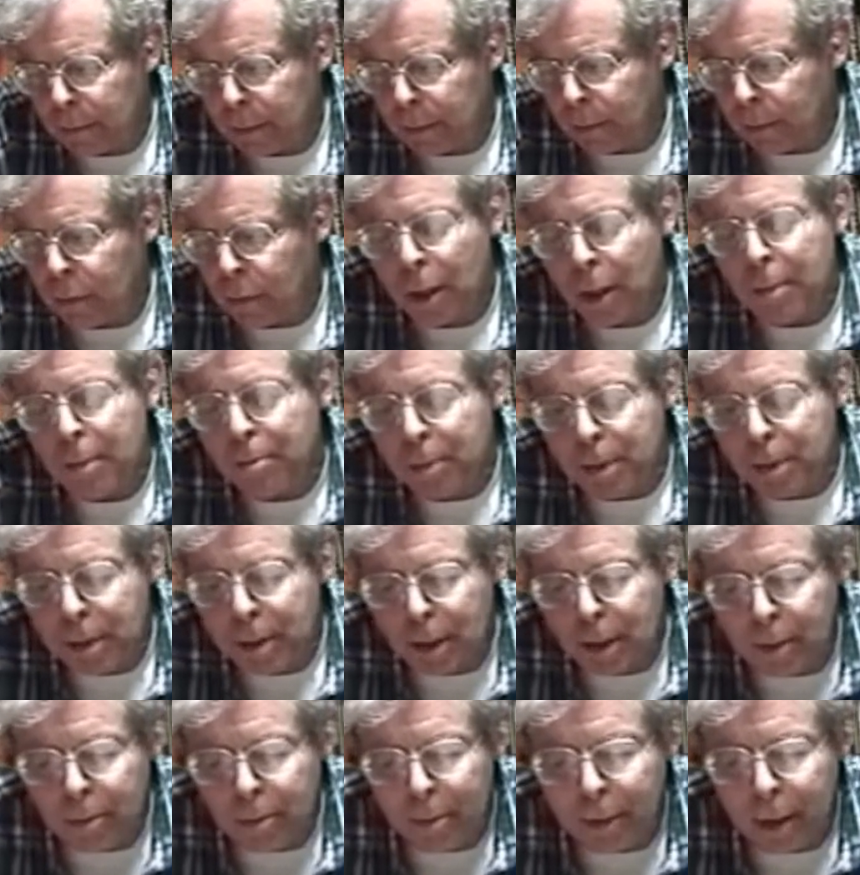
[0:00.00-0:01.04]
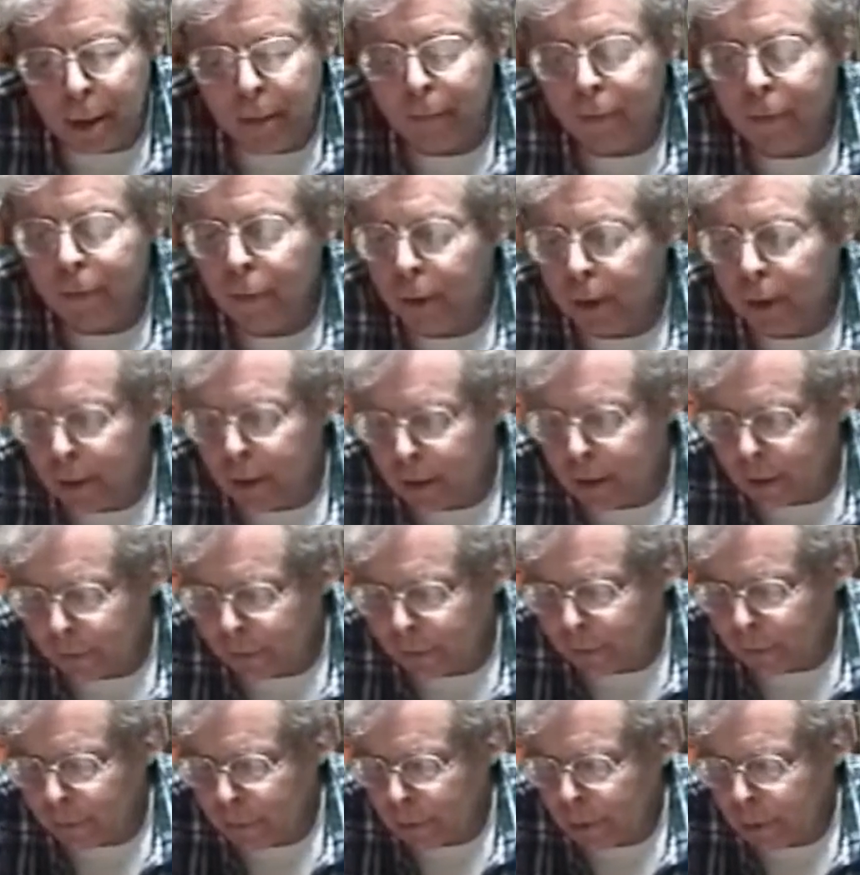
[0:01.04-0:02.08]
Great businessman, very
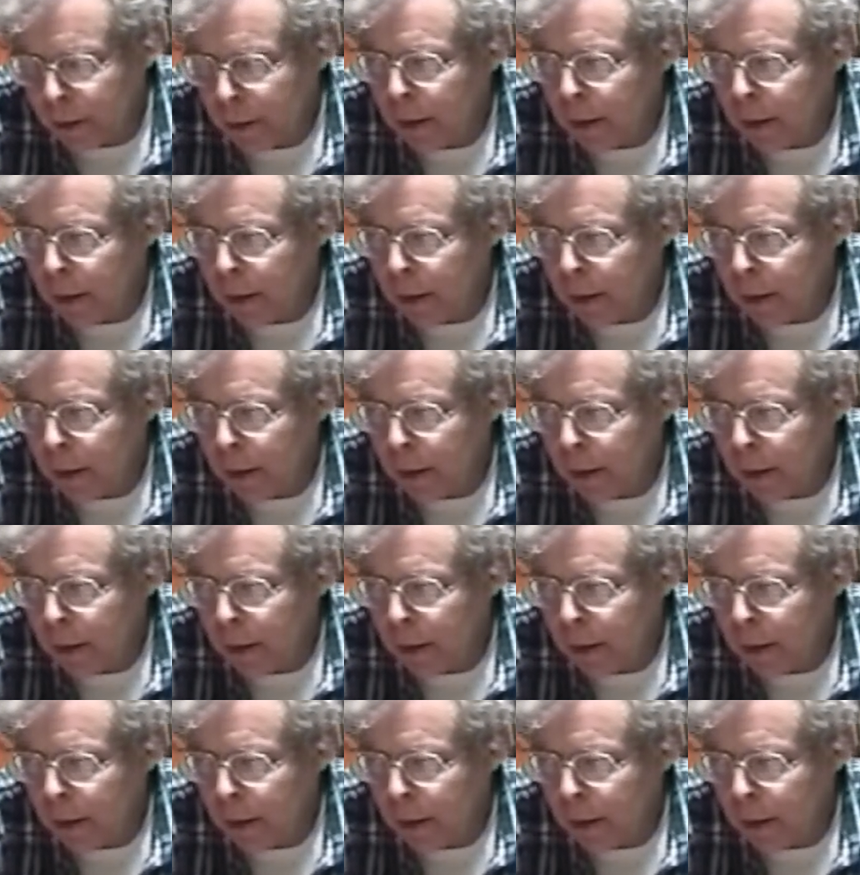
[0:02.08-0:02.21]
clever,